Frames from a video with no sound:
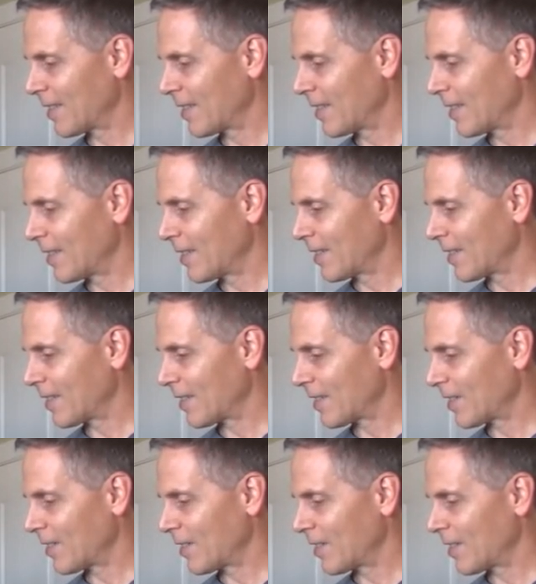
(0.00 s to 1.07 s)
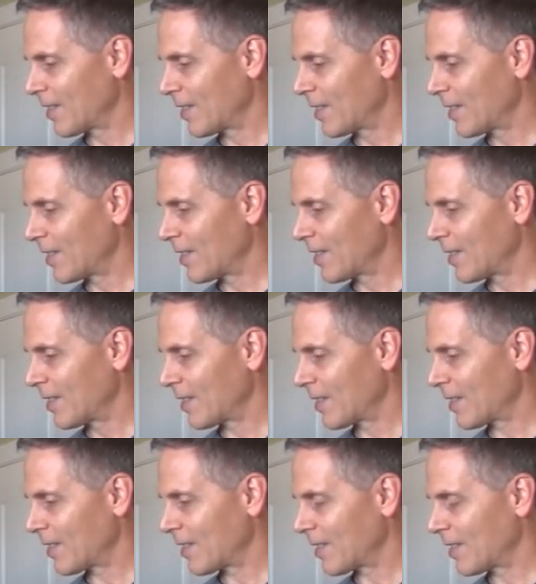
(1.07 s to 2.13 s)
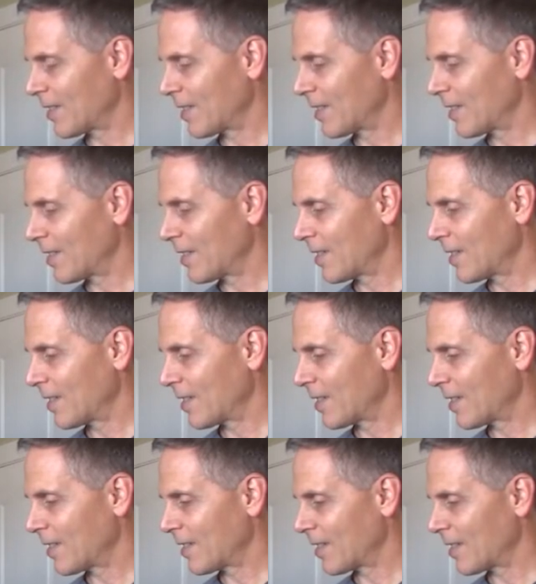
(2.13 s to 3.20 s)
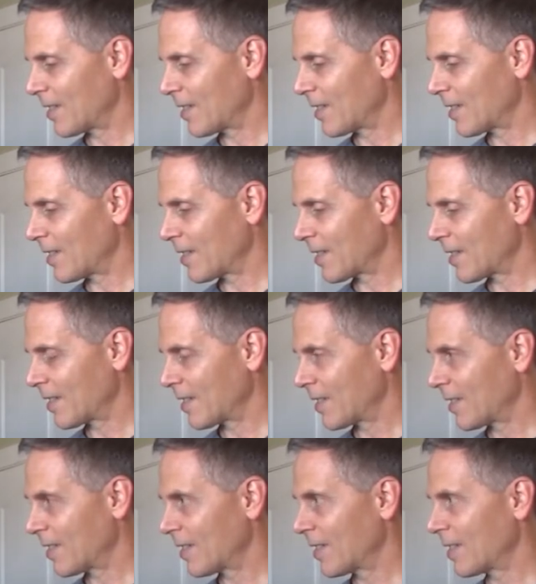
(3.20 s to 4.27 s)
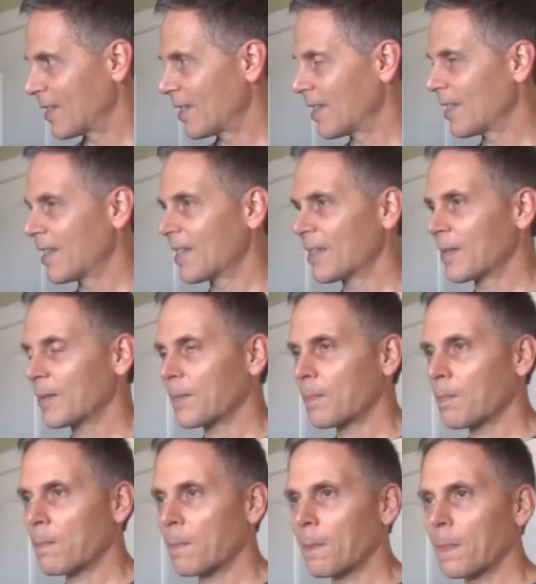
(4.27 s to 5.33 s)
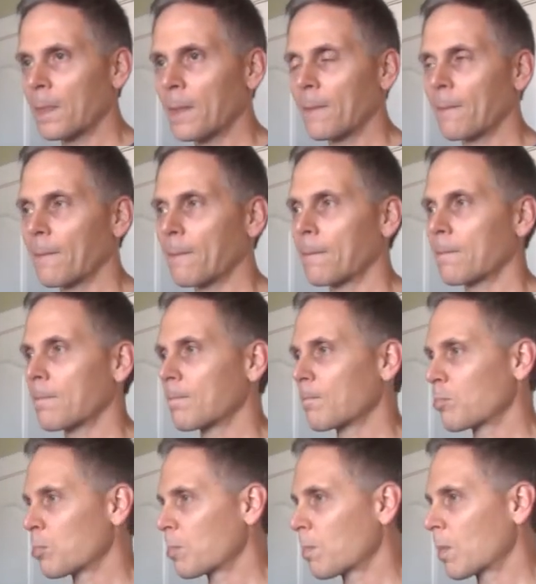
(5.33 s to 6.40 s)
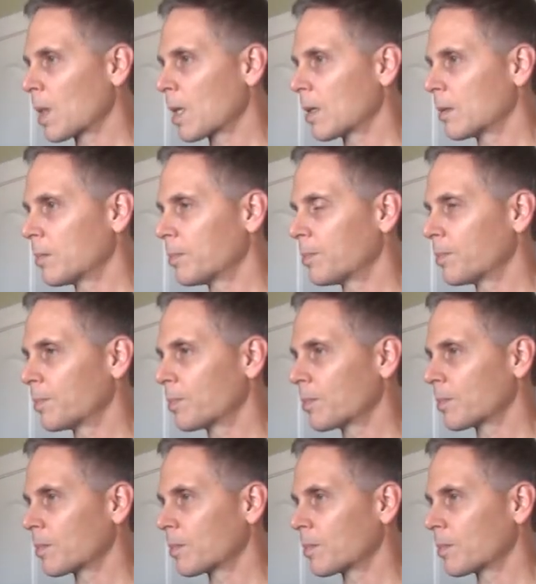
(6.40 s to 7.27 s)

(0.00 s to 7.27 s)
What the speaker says: (silent)